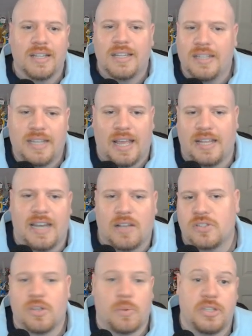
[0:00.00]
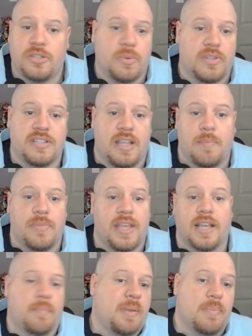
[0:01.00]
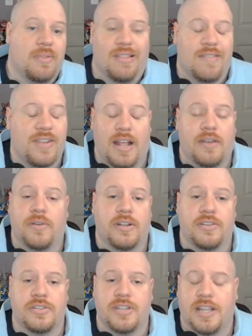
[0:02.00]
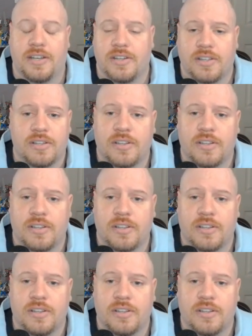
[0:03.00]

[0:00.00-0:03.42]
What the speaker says: Yeah, and now Sony's doing the same thing and people love it. I don't understand.